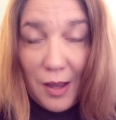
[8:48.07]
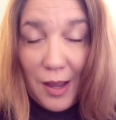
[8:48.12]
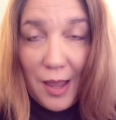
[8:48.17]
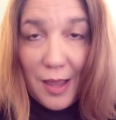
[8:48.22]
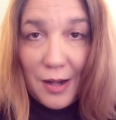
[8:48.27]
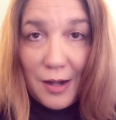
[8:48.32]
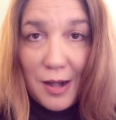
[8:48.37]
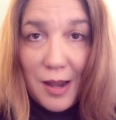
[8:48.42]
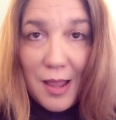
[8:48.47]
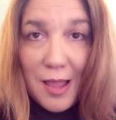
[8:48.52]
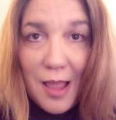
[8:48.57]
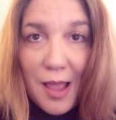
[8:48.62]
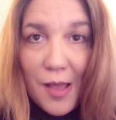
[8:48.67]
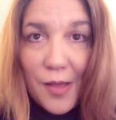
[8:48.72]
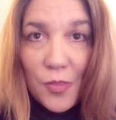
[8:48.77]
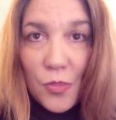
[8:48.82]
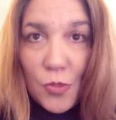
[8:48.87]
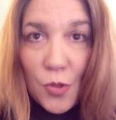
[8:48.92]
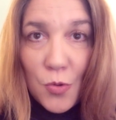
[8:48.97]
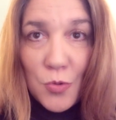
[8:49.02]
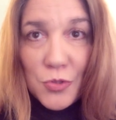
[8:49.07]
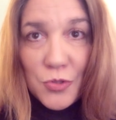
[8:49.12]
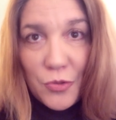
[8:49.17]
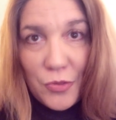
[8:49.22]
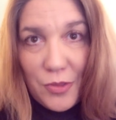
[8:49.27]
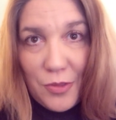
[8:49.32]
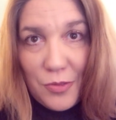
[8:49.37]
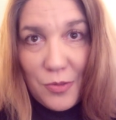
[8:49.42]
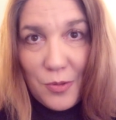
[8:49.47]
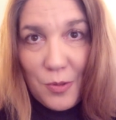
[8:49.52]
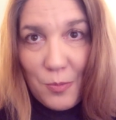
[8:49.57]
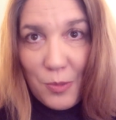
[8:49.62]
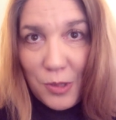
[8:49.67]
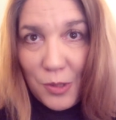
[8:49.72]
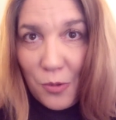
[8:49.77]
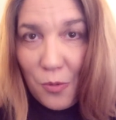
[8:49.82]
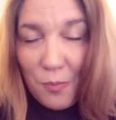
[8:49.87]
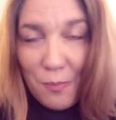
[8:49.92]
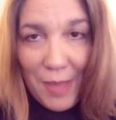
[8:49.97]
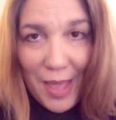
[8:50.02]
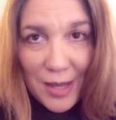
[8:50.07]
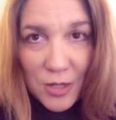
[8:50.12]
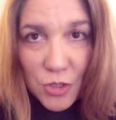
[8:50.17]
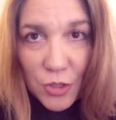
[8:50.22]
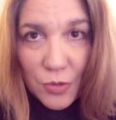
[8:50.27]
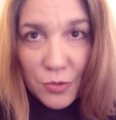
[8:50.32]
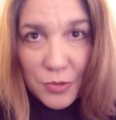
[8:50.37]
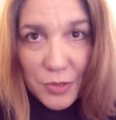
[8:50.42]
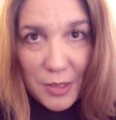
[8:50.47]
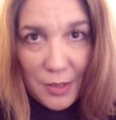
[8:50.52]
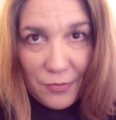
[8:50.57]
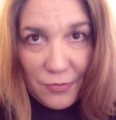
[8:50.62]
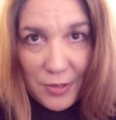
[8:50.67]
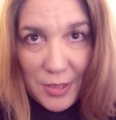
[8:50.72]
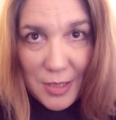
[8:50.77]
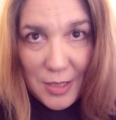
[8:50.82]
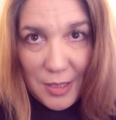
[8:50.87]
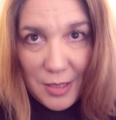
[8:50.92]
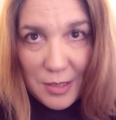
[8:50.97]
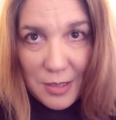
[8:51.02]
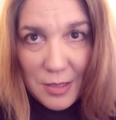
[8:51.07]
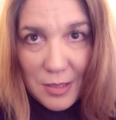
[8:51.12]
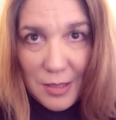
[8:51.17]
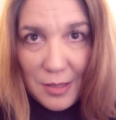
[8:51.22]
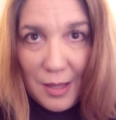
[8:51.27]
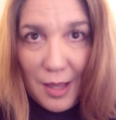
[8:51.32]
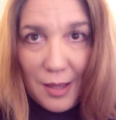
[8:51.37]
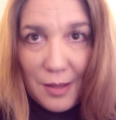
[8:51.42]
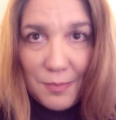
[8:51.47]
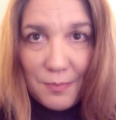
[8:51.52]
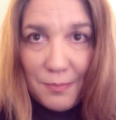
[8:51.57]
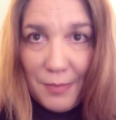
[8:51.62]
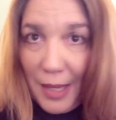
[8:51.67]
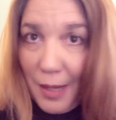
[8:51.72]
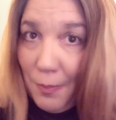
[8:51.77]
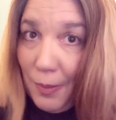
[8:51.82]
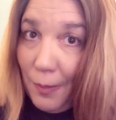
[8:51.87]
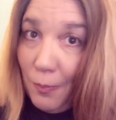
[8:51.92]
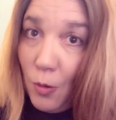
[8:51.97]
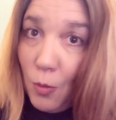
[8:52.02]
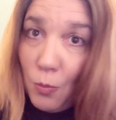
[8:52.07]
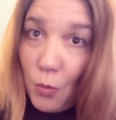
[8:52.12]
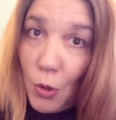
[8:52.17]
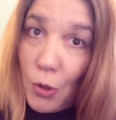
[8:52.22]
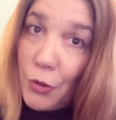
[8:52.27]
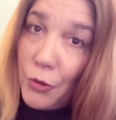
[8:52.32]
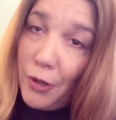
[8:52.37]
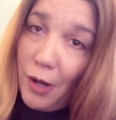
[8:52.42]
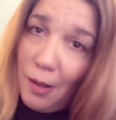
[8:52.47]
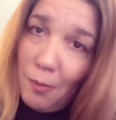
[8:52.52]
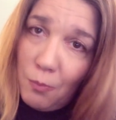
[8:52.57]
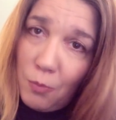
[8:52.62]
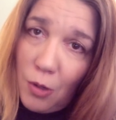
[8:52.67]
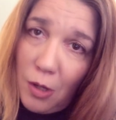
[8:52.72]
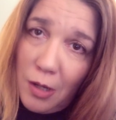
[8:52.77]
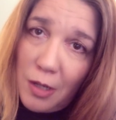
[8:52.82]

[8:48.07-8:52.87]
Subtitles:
And those are the little magical differences that make people book or not book.